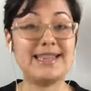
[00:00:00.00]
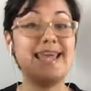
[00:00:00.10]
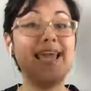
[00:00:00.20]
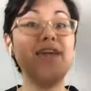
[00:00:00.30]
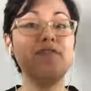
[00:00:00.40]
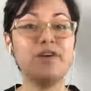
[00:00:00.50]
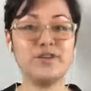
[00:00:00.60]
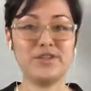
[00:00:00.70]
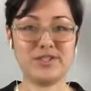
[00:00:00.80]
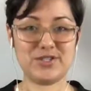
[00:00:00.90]
They
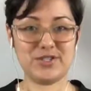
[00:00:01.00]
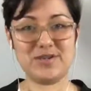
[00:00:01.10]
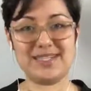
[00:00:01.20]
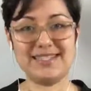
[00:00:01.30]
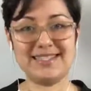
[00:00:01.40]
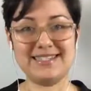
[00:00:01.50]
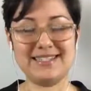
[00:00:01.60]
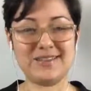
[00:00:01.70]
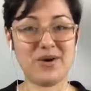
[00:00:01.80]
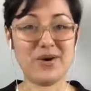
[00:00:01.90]
funnel the students.
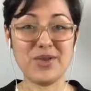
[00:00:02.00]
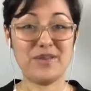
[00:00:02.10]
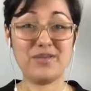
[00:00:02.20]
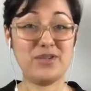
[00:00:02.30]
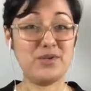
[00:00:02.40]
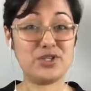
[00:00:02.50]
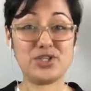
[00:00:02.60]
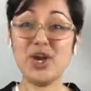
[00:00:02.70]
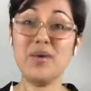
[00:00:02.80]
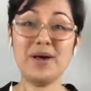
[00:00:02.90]
So all you have to do is
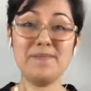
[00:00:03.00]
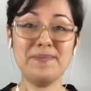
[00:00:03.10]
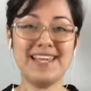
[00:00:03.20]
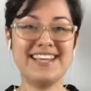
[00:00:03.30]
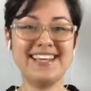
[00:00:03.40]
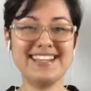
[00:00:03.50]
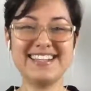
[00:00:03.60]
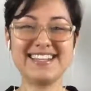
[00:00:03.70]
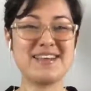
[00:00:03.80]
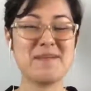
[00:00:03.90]
show up,
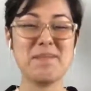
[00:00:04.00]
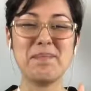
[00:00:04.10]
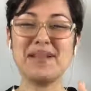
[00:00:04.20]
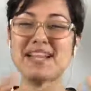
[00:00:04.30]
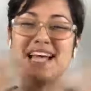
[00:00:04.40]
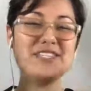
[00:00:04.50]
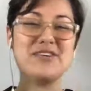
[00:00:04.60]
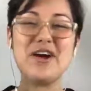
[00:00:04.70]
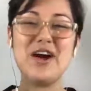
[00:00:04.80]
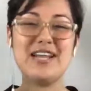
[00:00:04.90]

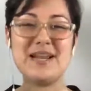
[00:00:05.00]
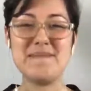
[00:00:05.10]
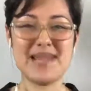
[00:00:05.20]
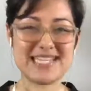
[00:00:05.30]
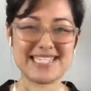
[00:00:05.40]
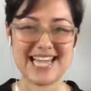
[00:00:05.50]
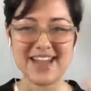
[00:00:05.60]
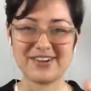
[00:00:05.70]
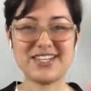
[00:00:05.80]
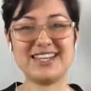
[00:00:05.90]
plaster on an amazing,
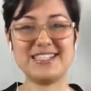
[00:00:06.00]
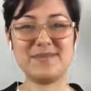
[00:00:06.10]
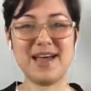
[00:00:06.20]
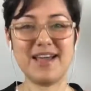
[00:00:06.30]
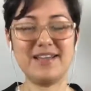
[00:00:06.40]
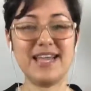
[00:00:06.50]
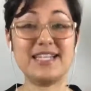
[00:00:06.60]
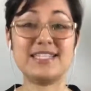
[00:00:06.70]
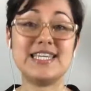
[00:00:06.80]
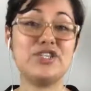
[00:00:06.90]
energetic smile,
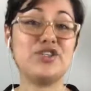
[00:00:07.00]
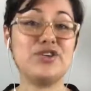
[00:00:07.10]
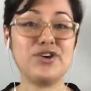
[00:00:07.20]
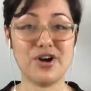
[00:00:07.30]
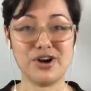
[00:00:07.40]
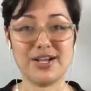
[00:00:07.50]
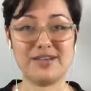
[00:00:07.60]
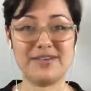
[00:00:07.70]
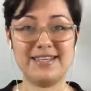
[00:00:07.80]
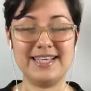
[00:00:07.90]
and teach your heart out.